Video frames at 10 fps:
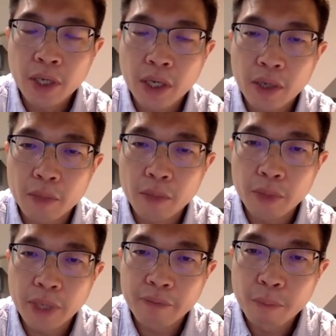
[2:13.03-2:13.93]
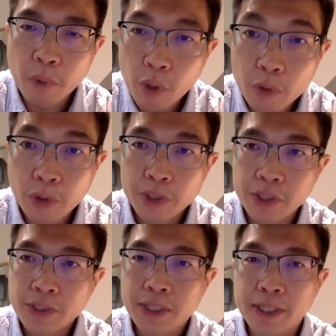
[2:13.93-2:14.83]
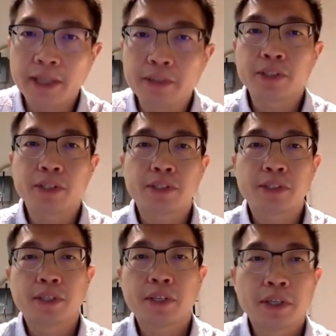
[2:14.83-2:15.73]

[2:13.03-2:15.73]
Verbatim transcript: uh, we have more questions than answers.